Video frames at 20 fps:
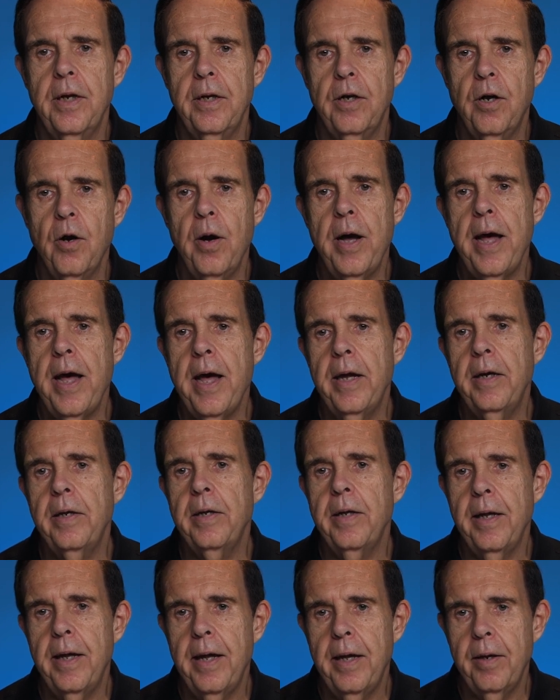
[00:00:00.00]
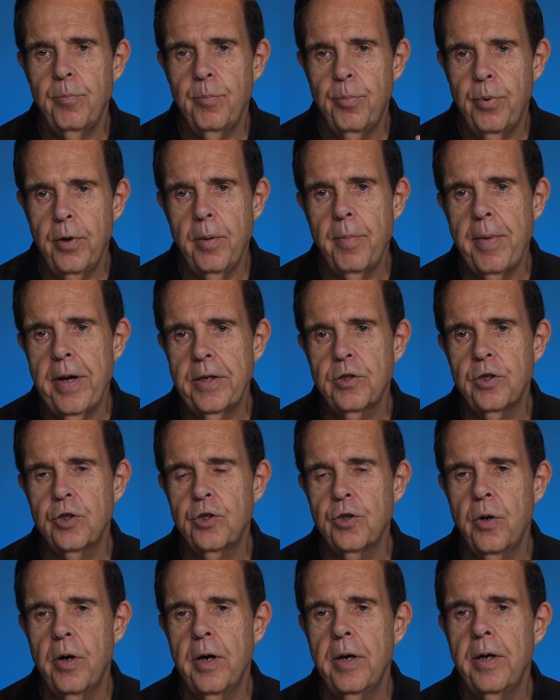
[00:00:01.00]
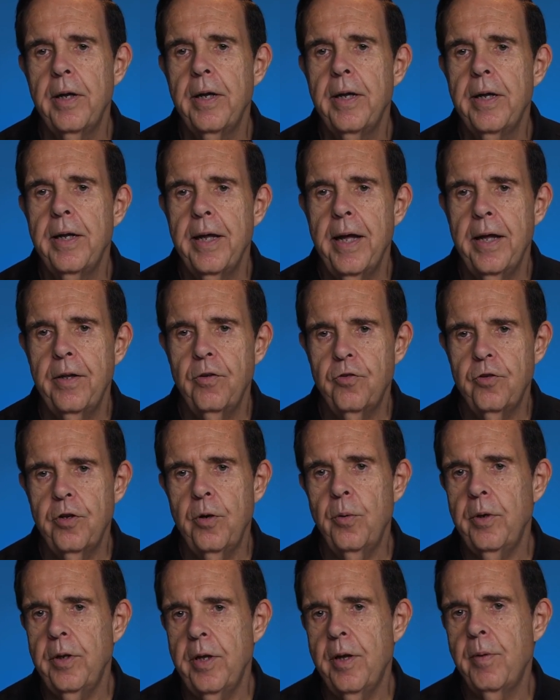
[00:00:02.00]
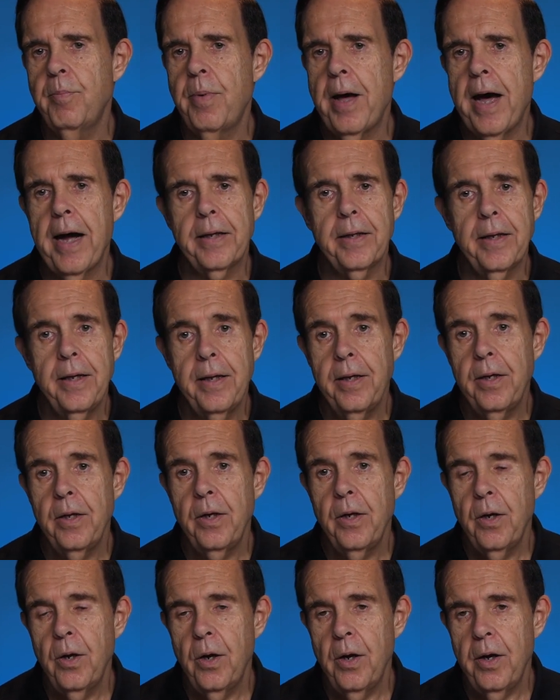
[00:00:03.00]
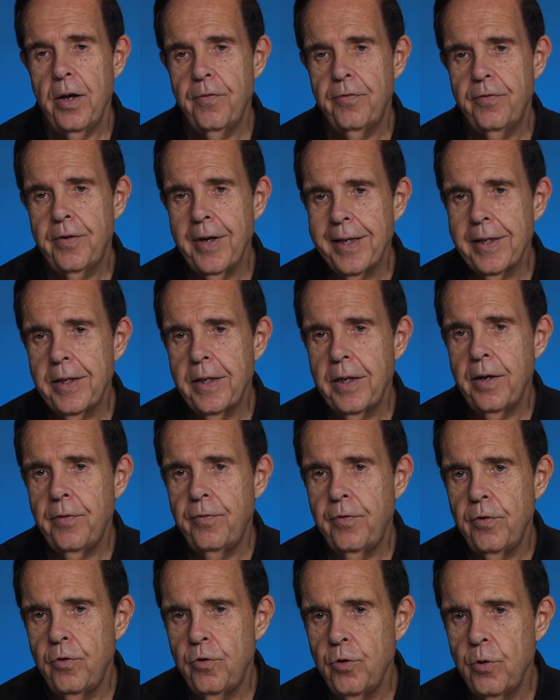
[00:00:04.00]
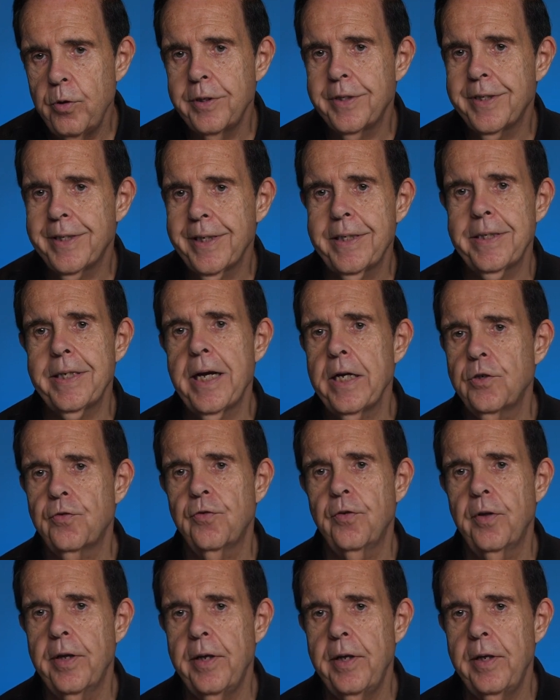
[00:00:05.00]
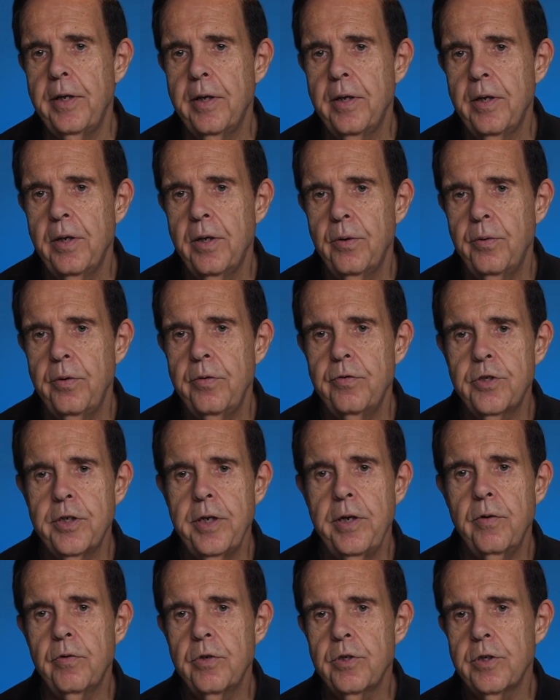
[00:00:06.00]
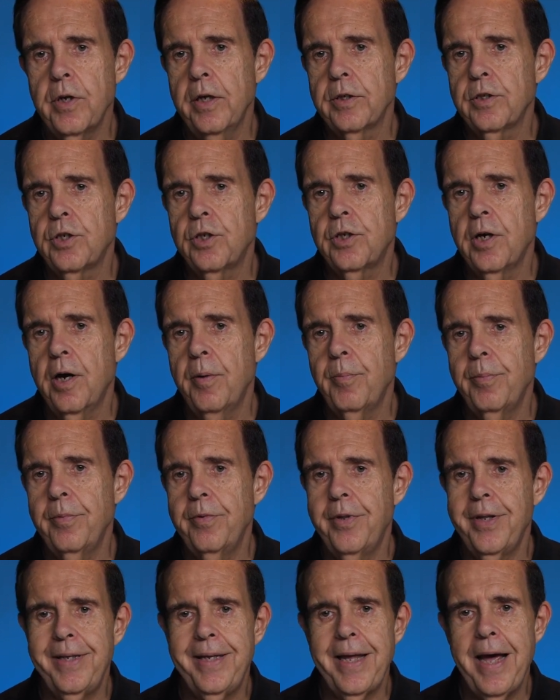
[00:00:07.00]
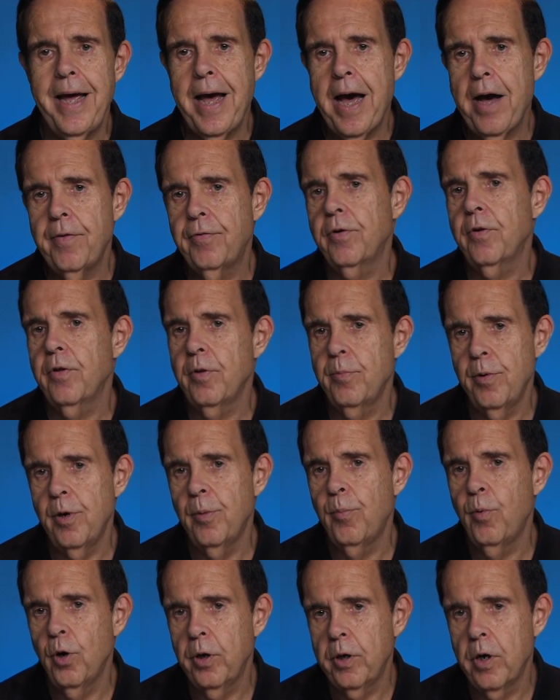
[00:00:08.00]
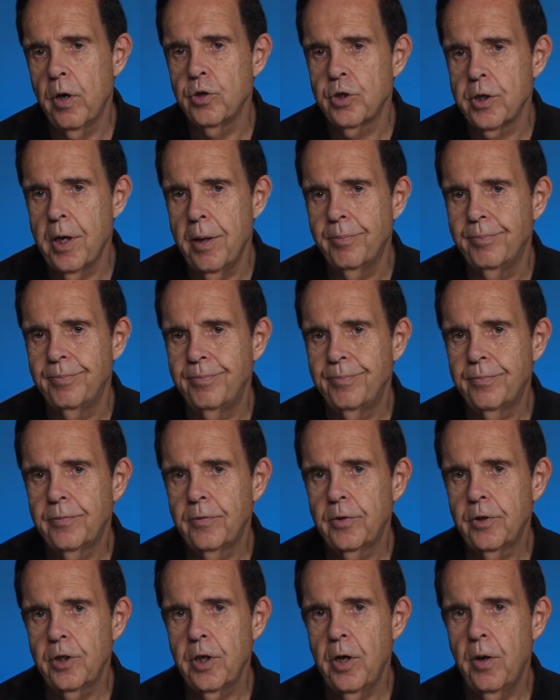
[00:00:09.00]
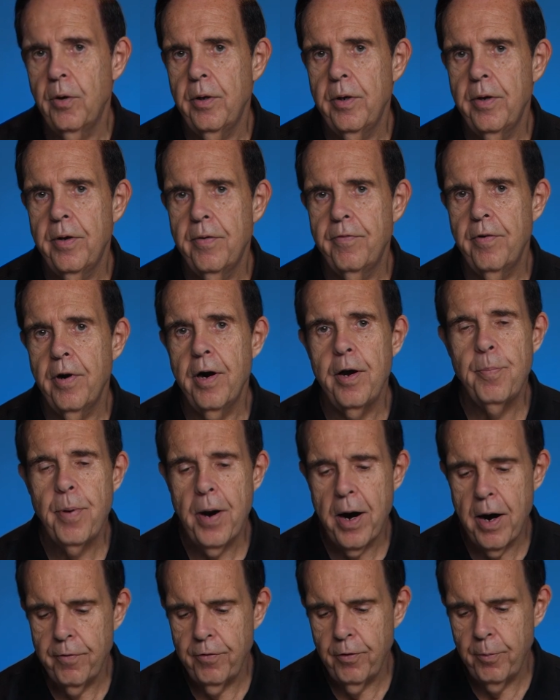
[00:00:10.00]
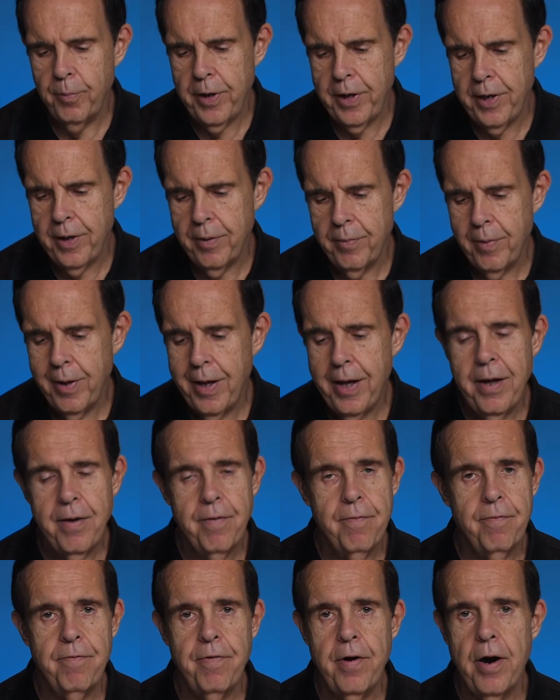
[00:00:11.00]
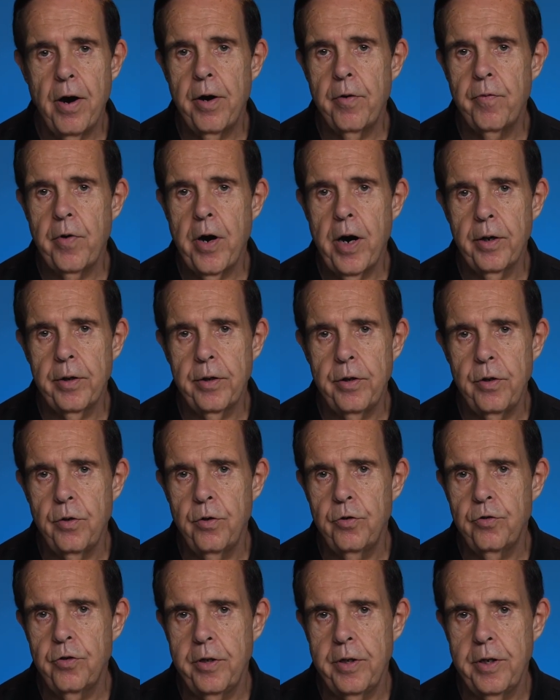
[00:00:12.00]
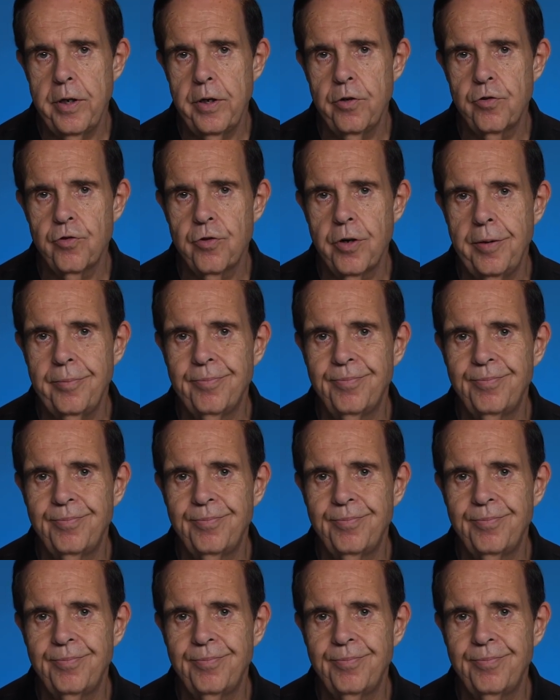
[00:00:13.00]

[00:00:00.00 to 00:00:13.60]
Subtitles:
go ahead and put a message on and see what impact. If you do it successfully, we've seen results jump the day after the billboard goes up. So very powerful medium, very rarely used in the industry.